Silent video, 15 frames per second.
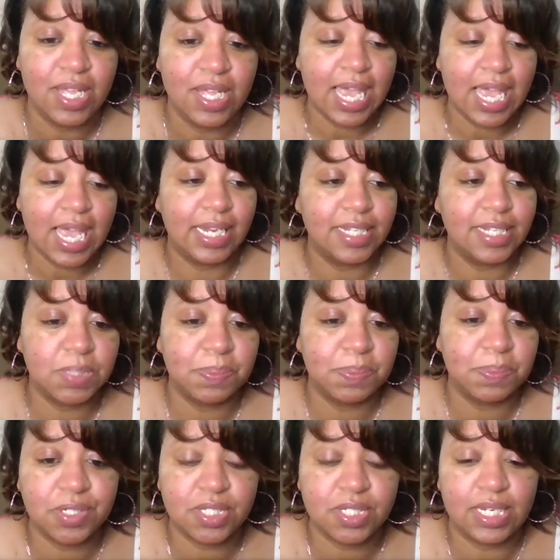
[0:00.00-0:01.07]
Unless this
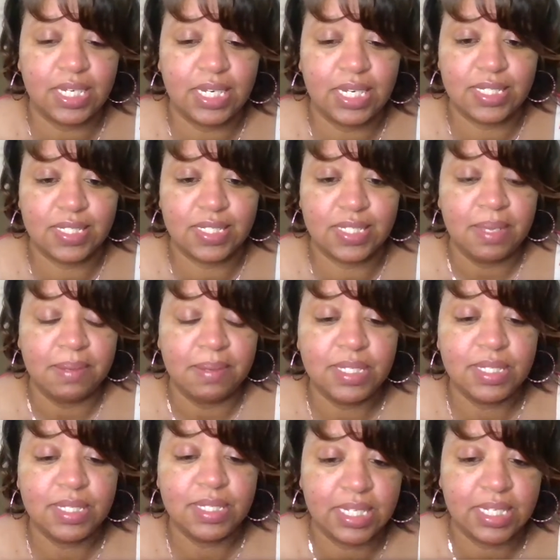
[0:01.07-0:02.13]
person is
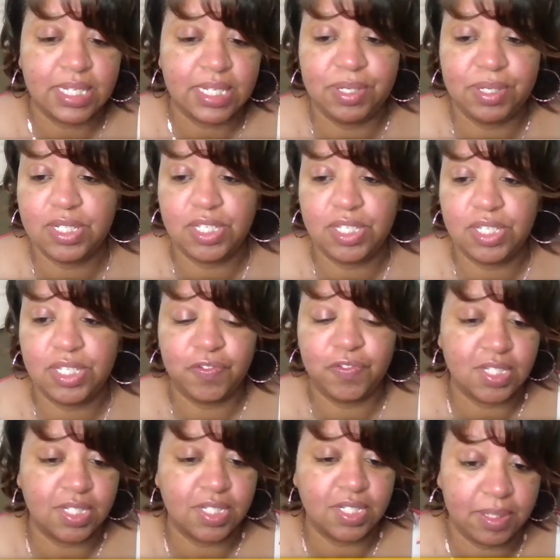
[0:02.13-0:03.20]
mentally abusing you,
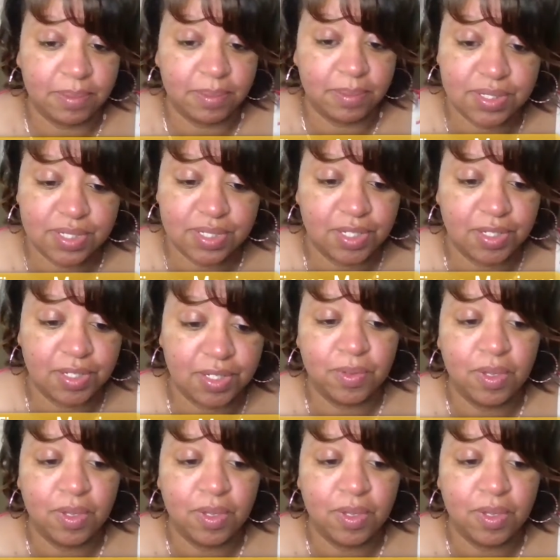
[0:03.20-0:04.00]
physically abusing you,